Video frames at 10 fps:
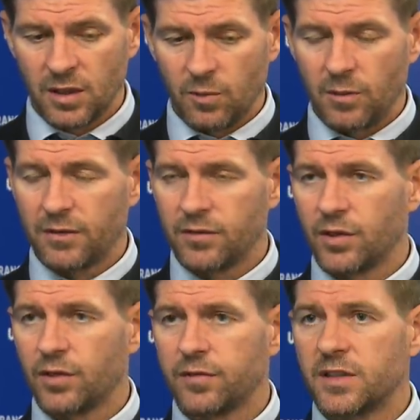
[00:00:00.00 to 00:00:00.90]
we haven't done
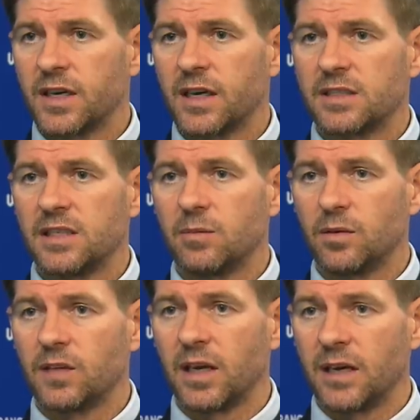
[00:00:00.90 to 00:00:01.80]
enough to get our team
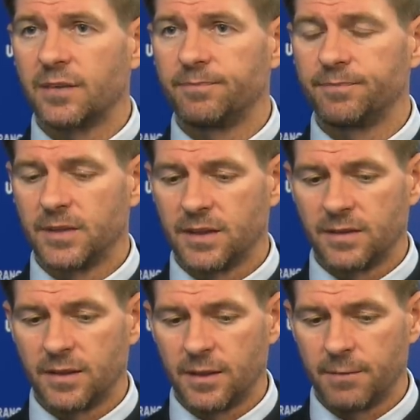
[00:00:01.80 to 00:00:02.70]
over the line,
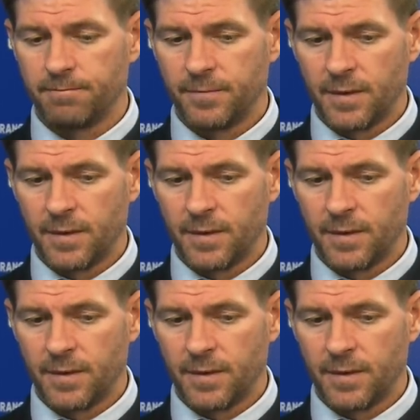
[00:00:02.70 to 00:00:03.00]
and